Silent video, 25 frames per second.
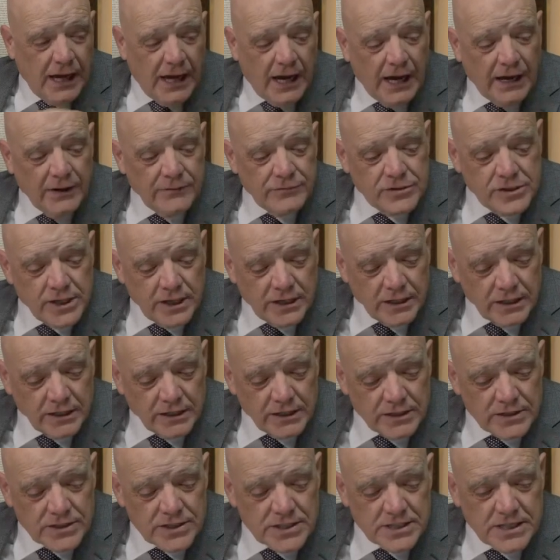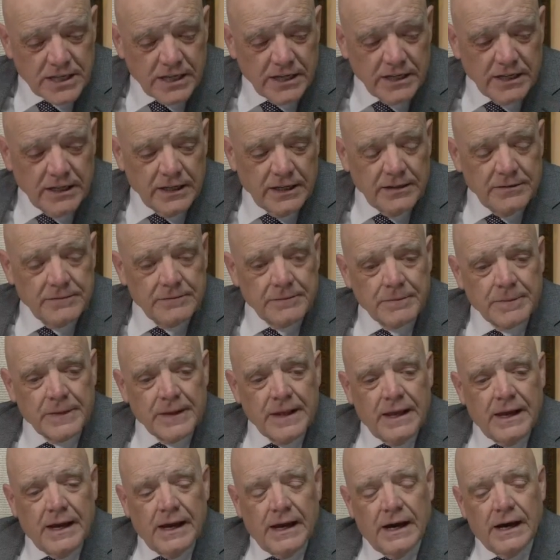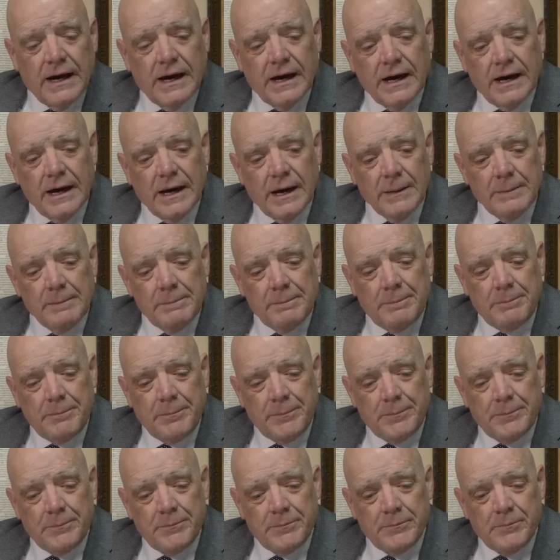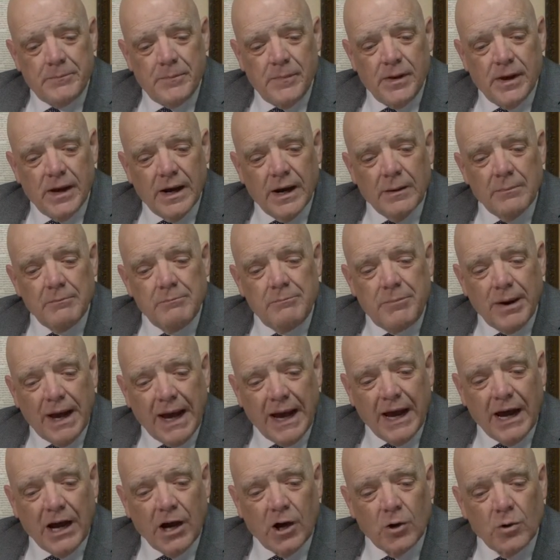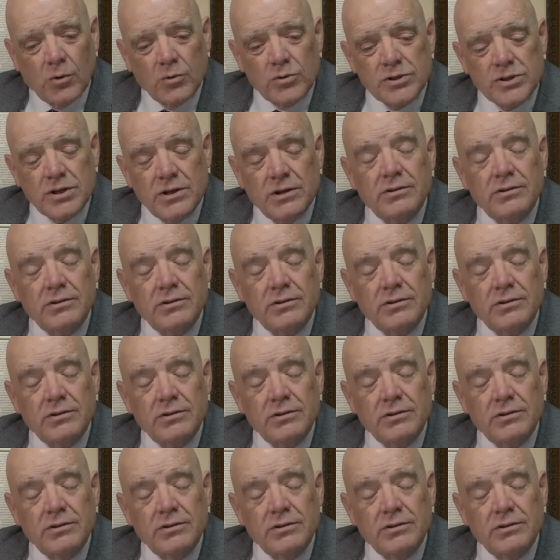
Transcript: I've done a little study ab- about